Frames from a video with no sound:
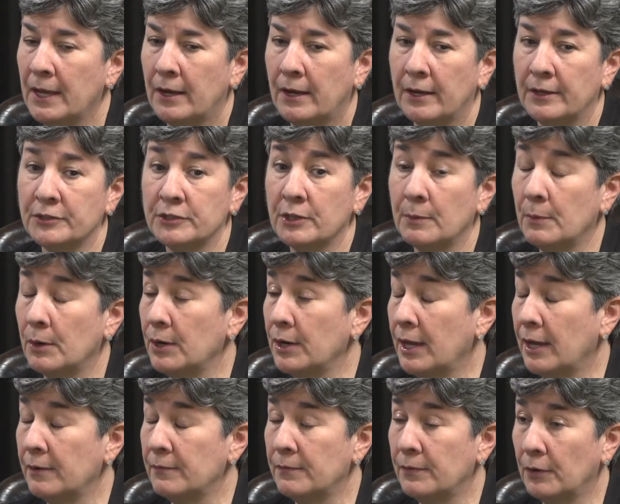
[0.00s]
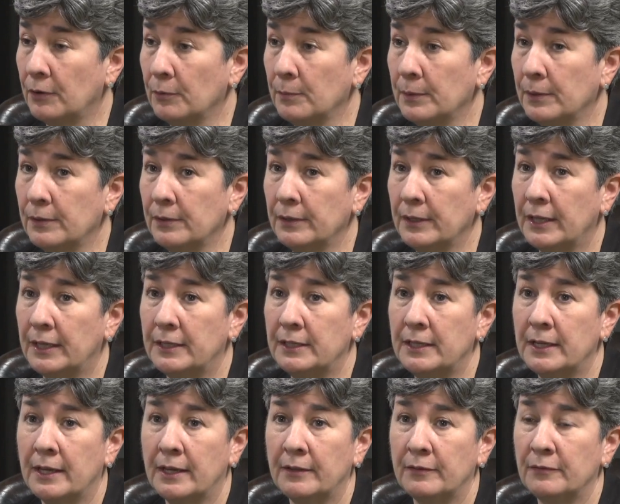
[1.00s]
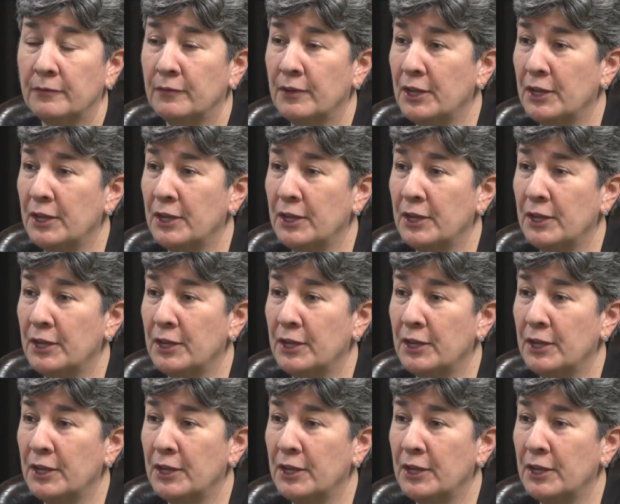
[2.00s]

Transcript: Uh, some are nonverbal, and yet